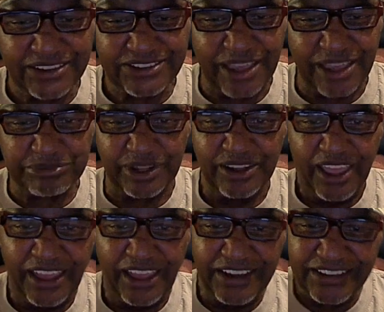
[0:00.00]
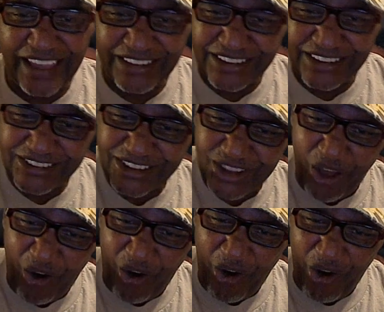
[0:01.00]
accepting? And it's got this
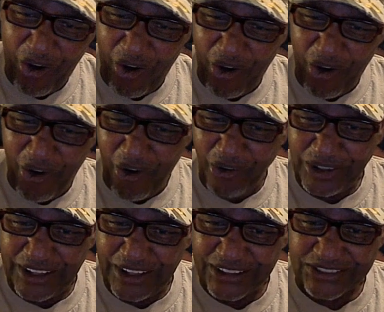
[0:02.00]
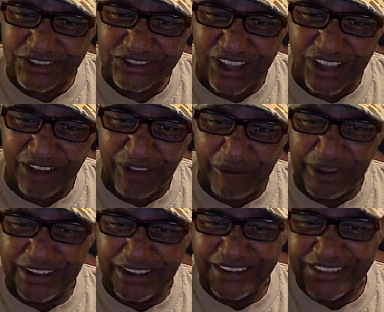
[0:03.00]
long list of stuff. I
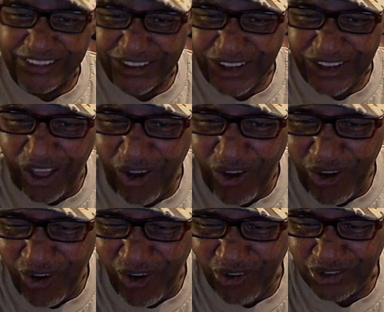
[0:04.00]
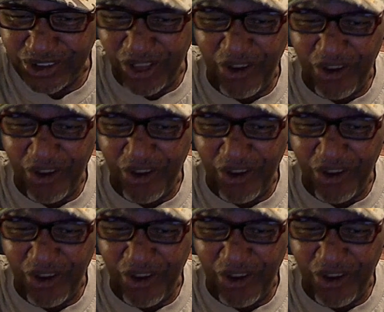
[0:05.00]
mean, this long